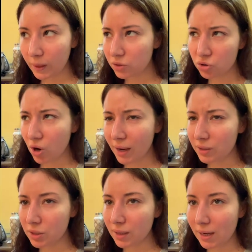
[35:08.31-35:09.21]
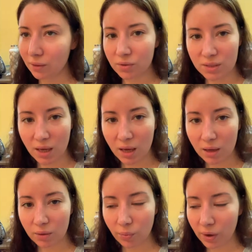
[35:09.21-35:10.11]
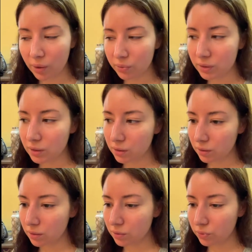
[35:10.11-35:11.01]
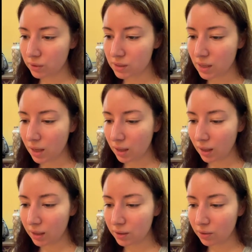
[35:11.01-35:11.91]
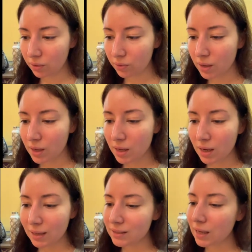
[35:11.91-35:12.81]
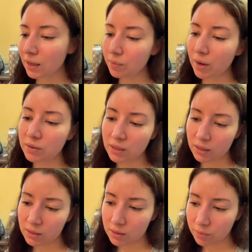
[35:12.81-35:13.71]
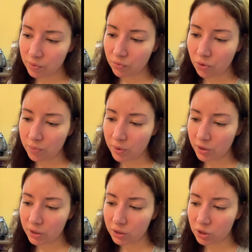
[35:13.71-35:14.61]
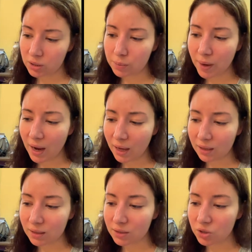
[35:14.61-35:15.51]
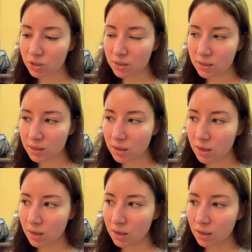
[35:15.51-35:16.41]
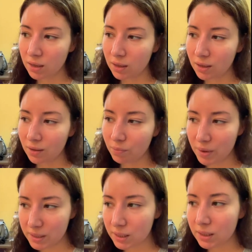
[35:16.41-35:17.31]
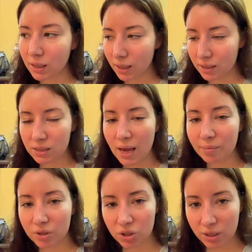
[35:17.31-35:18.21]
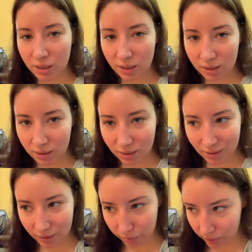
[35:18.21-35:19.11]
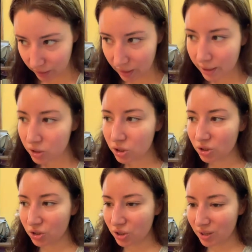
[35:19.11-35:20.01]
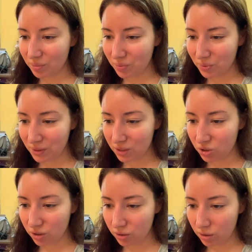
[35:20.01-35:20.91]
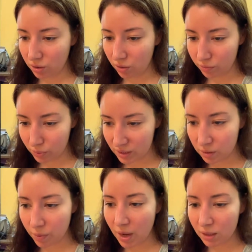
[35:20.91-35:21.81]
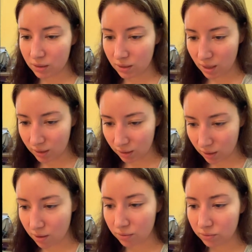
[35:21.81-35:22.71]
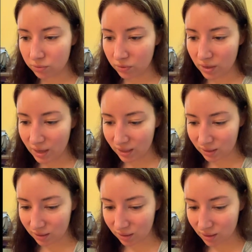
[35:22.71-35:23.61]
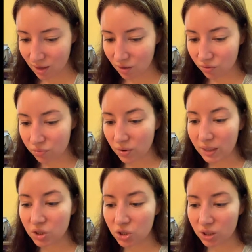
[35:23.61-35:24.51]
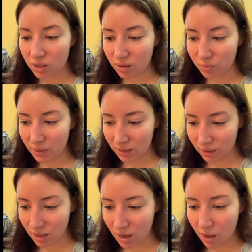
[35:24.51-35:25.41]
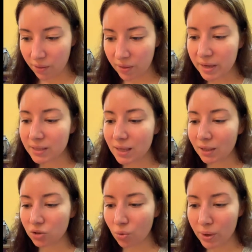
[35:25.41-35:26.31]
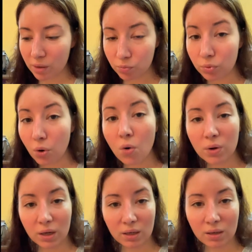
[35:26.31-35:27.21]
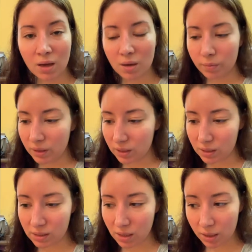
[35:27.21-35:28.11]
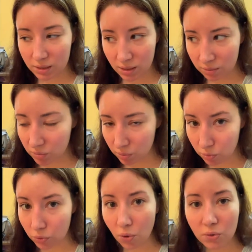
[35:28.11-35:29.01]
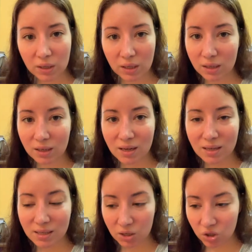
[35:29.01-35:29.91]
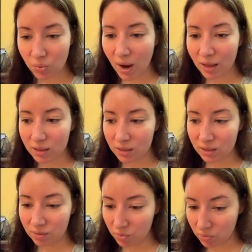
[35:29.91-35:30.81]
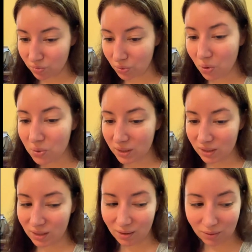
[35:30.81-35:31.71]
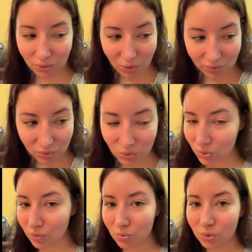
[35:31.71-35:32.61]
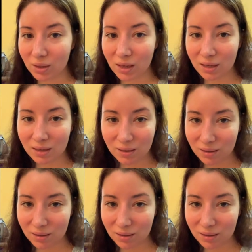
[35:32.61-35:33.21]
try to kind of say when I would say, like, it's not about sex before marriage is bad. It's just basically like establishing a relationship with each other of respect and love and friendship and things that don't get broken, because sex can be broken, sexuality can be broken. And I don't know if YouTube will like